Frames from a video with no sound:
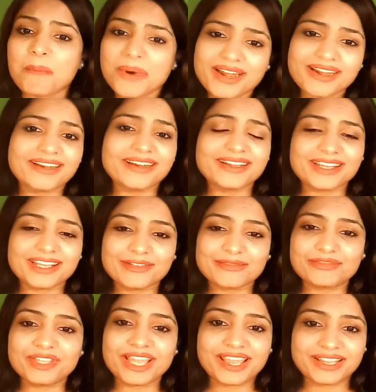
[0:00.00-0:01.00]
But
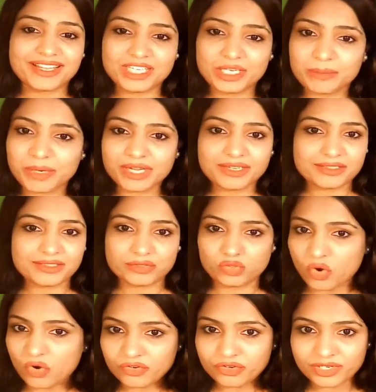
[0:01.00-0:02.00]
if the agreement is
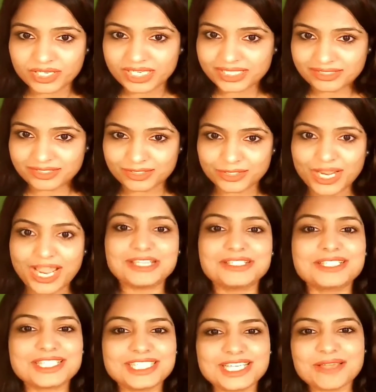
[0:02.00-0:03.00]
not reached
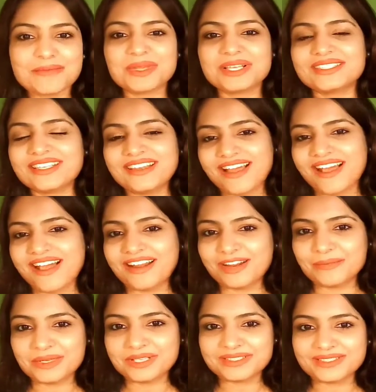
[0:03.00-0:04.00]
and CMS and
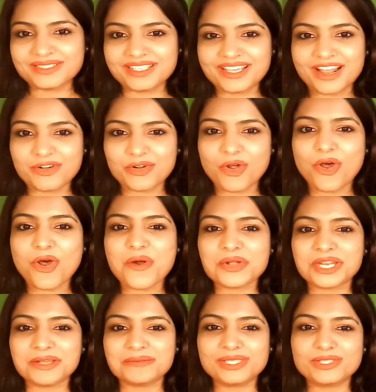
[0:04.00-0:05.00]
RMS, they are
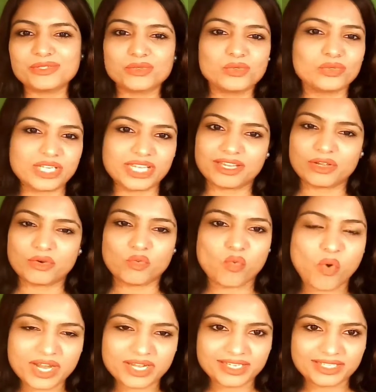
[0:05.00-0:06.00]
not able to take
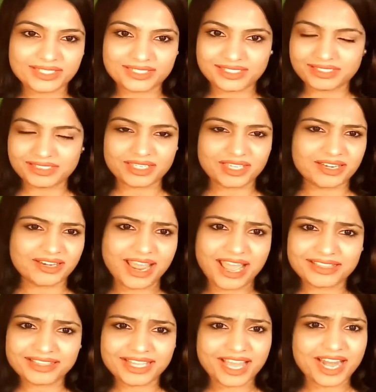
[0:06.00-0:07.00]
one decision
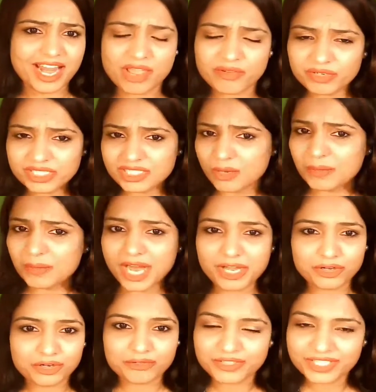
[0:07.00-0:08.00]
and they are having some
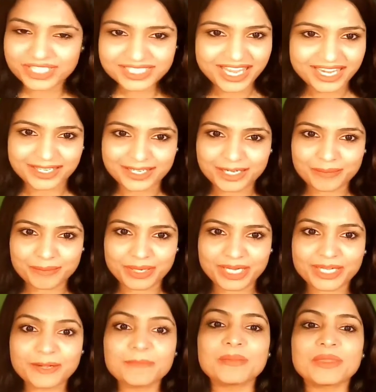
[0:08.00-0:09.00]
kind of
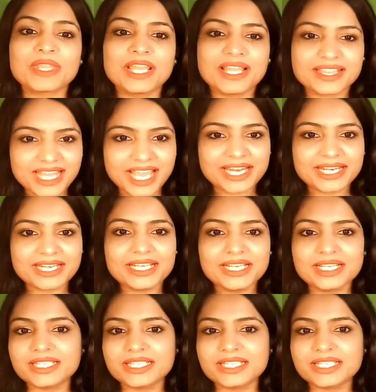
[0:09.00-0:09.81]
disagreement, then